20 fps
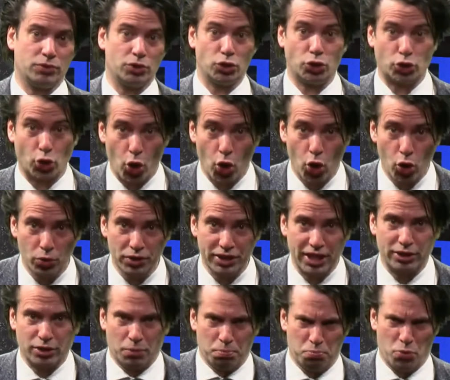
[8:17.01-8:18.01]
so
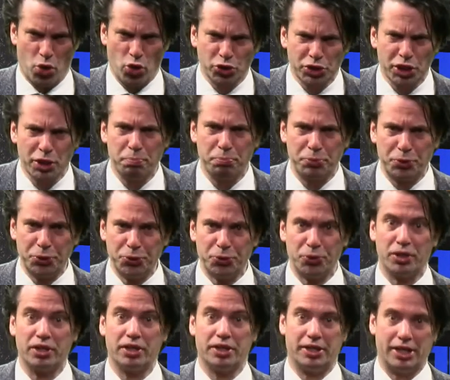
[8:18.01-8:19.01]
that the mostly
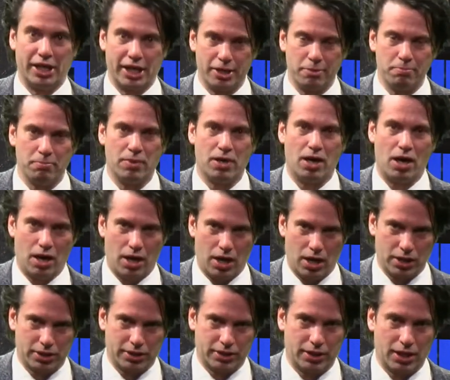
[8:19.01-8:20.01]
pure gallium
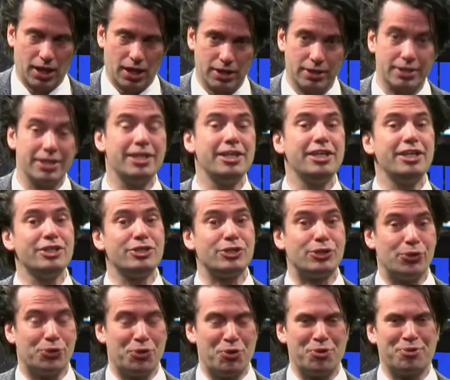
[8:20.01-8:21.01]
arsenide is
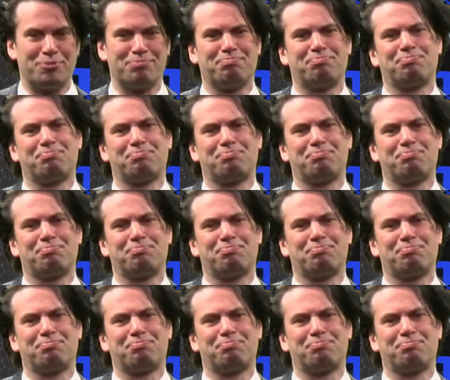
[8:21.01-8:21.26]
grown.